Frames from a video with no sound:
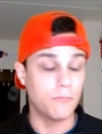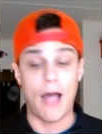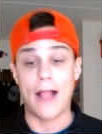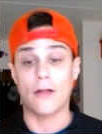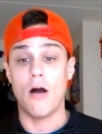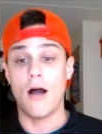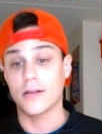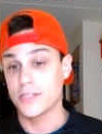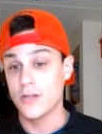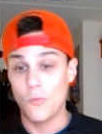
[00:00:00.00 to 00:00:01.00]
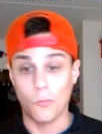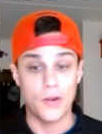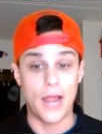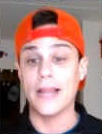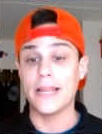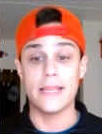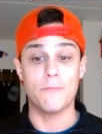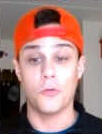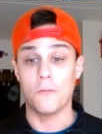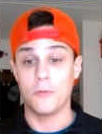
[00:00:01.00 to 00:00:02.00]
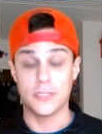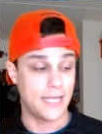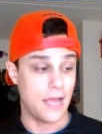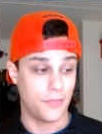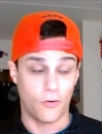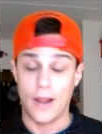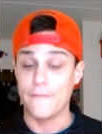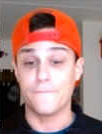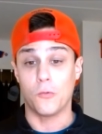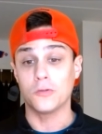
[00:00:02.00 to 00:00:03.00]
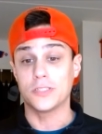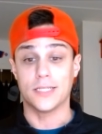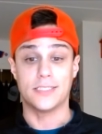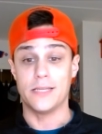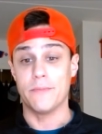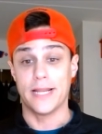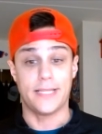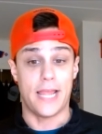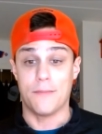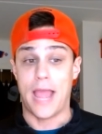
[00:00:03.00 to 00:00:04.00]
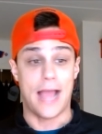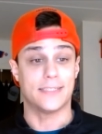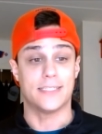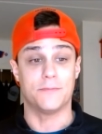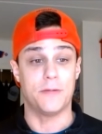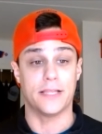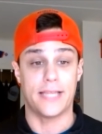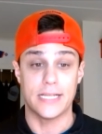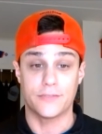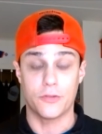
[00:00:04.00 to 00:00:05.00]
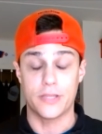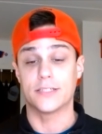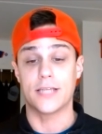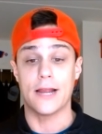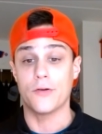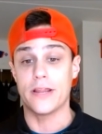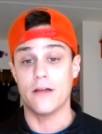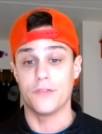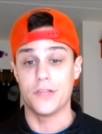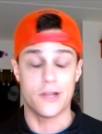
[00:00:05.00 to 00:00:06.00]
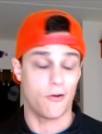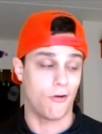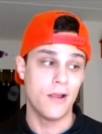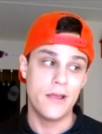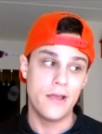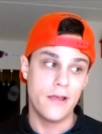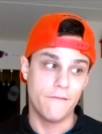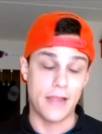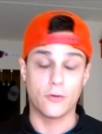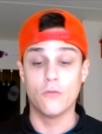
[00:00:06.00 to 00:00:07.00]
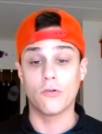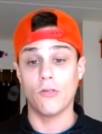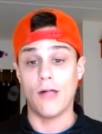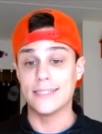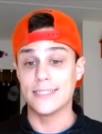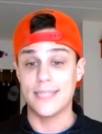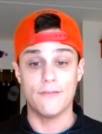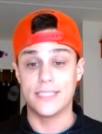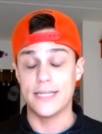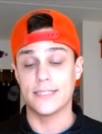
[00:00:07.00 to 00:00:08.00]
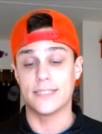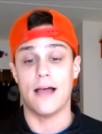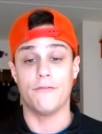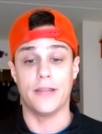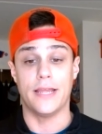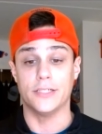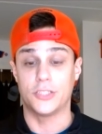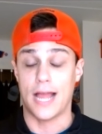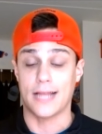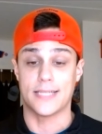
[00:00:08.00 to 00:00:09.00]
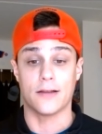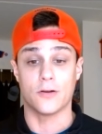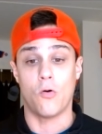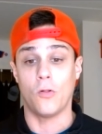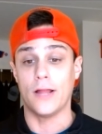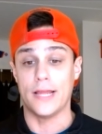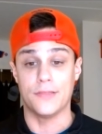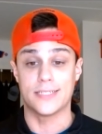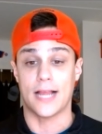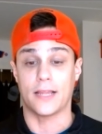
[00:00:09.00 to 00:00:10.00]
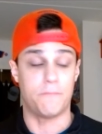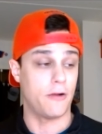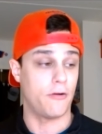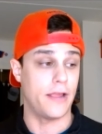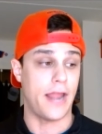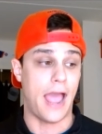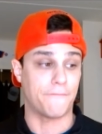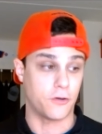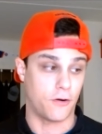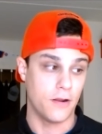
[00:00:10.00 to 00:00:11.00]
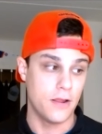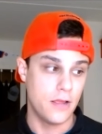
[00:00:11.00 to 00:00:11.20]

Blackhawks were not able to put together a full 60 minute game, as has been the case for the entirety of the year. Vancouver led 17 to 7 in shots on goal in the second period after